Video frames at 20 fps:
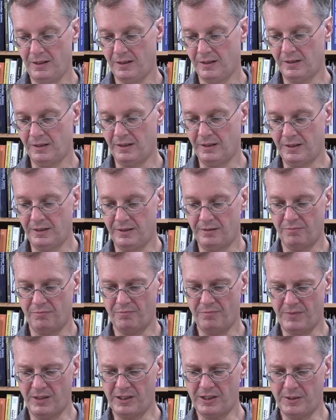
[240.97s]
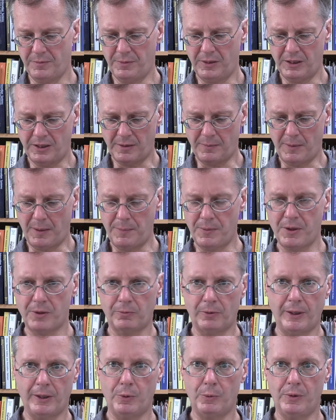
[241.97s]
And that's something that maybe the
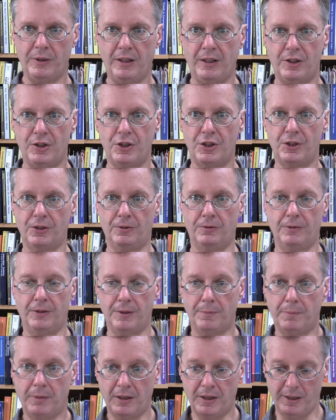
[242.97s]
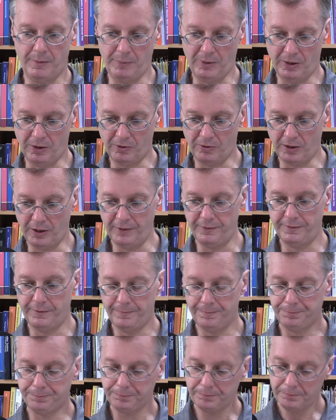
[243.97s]
writer would need to show in a body paragraph.
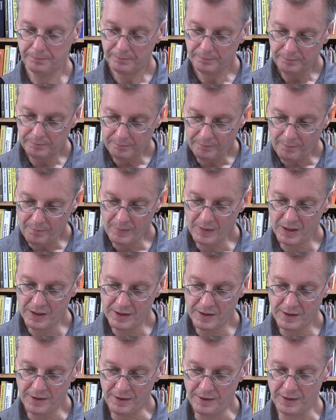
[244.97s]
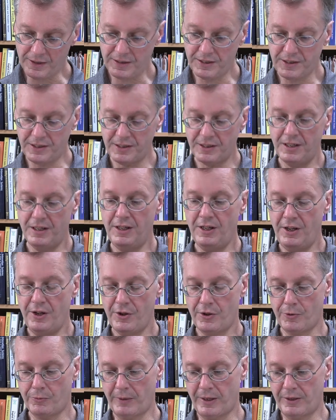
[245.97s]
Thus,
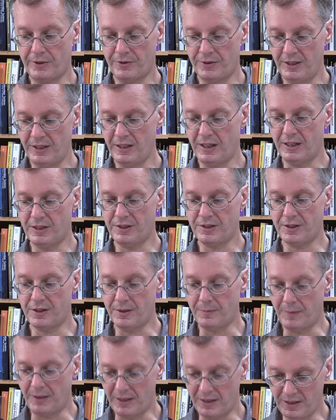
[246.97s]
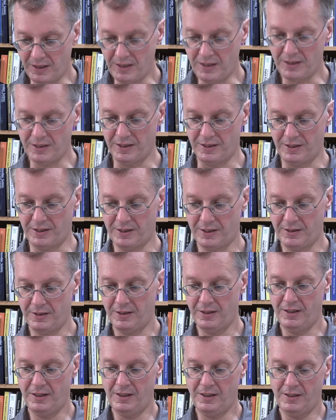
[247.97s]
the writer then gets to the main thesis.
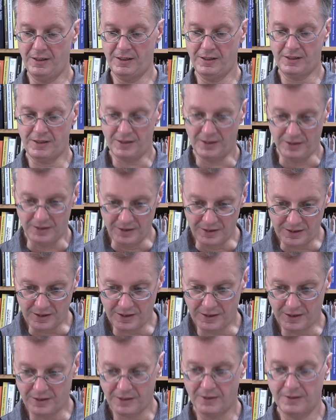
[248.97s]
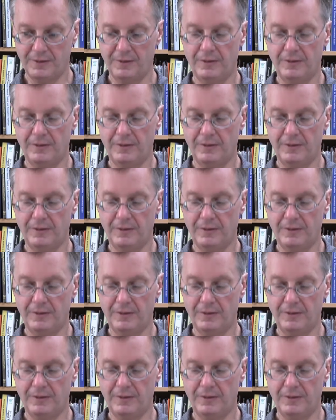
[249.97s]
Since